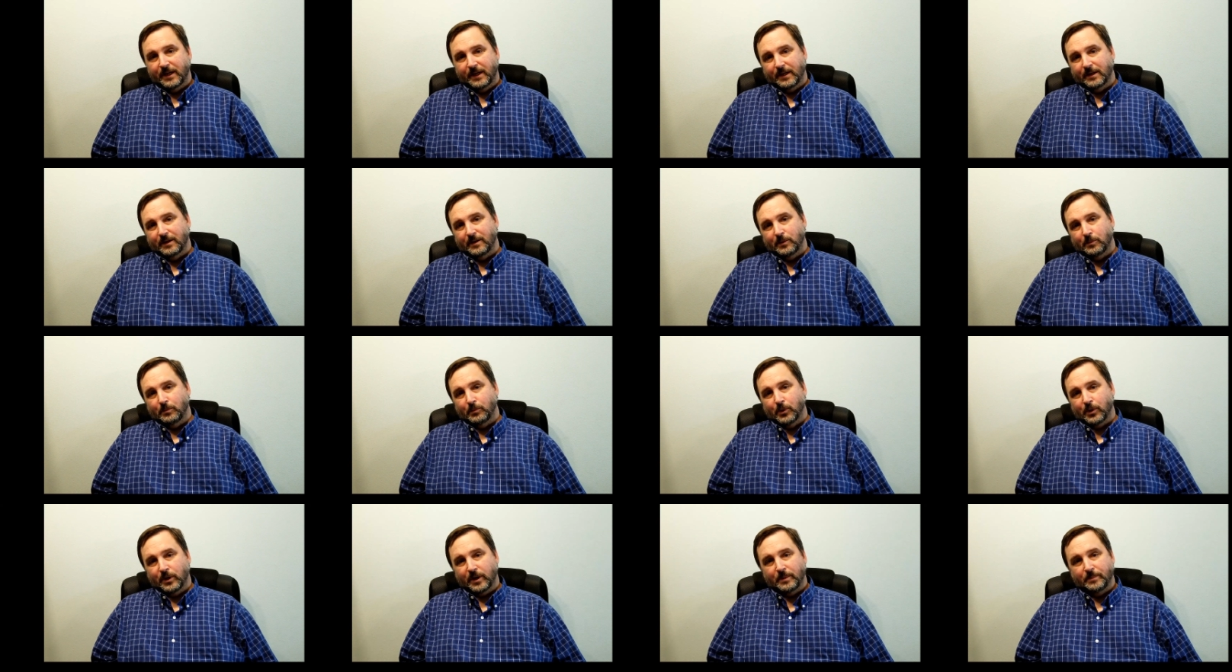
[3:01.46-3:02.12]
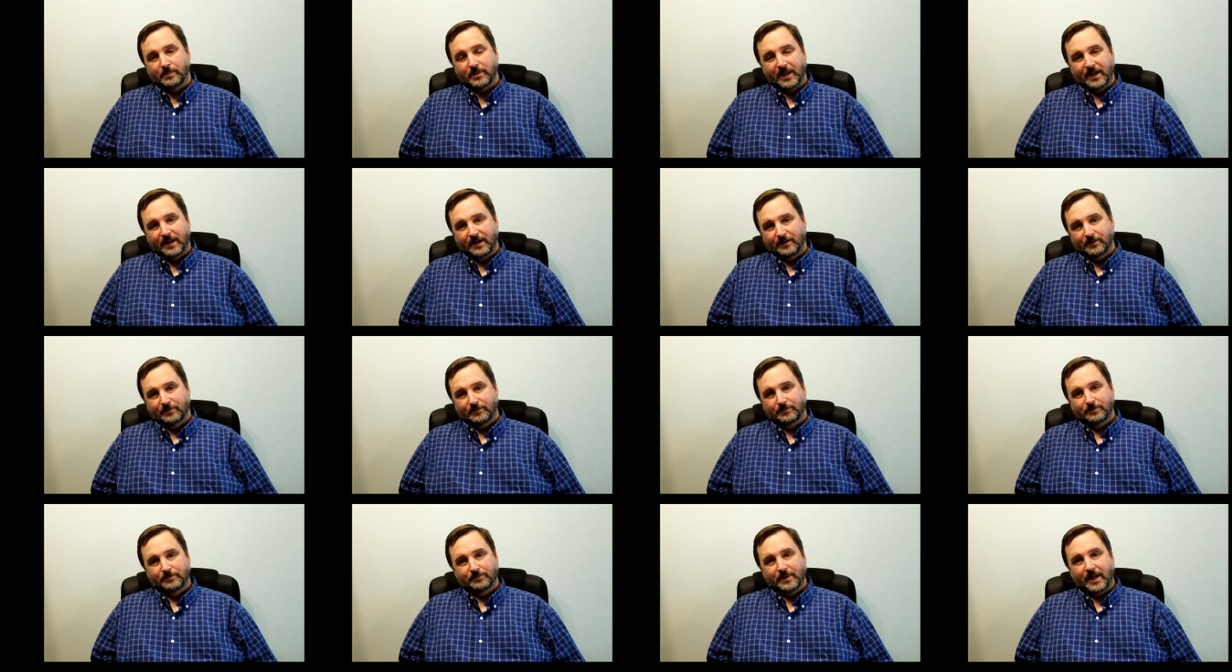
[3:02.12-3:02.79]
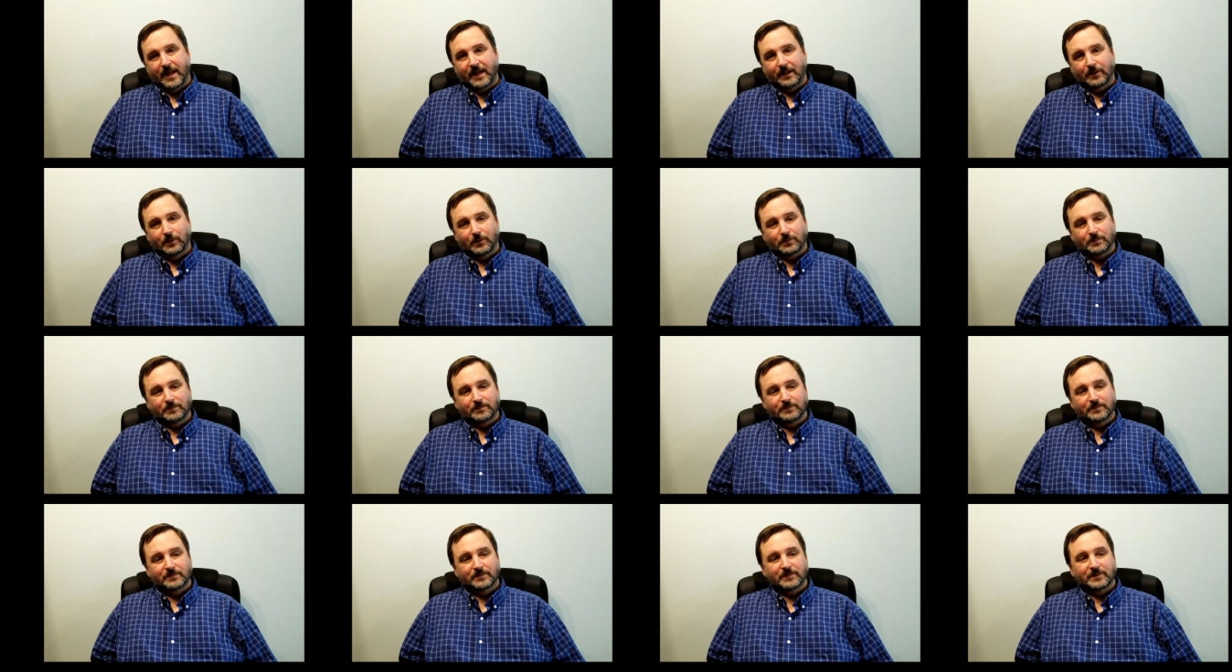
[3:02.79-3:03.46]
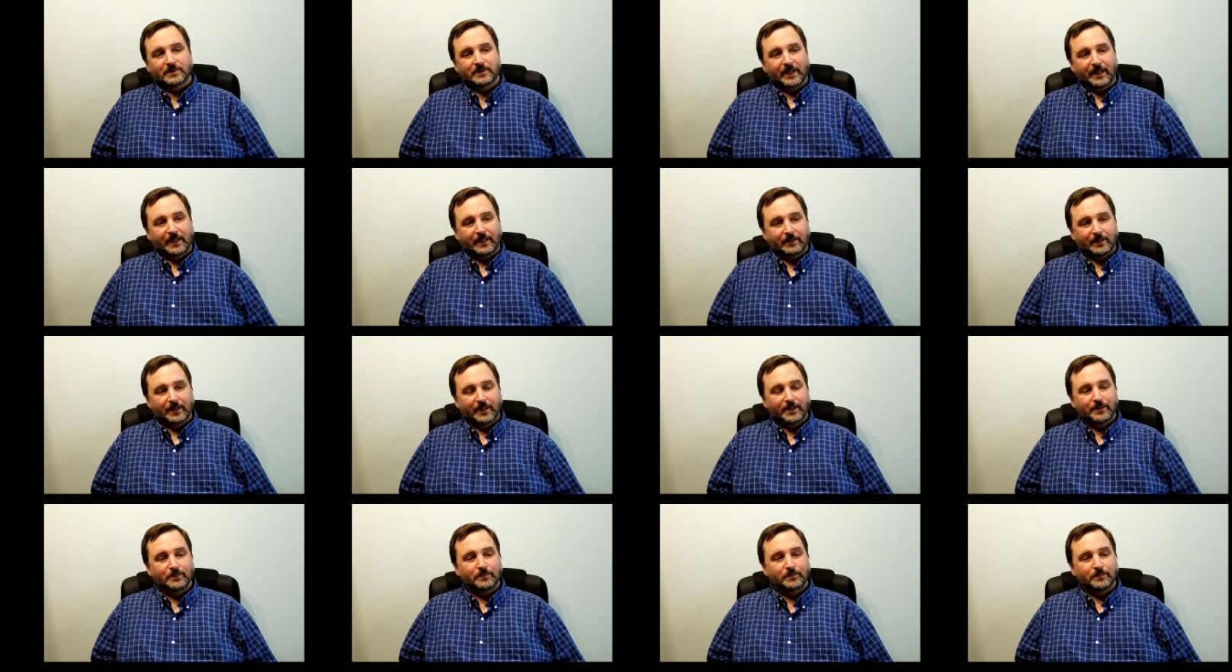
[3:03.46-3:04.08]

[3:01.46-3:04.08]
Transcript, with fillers: into a more competitive angle lately.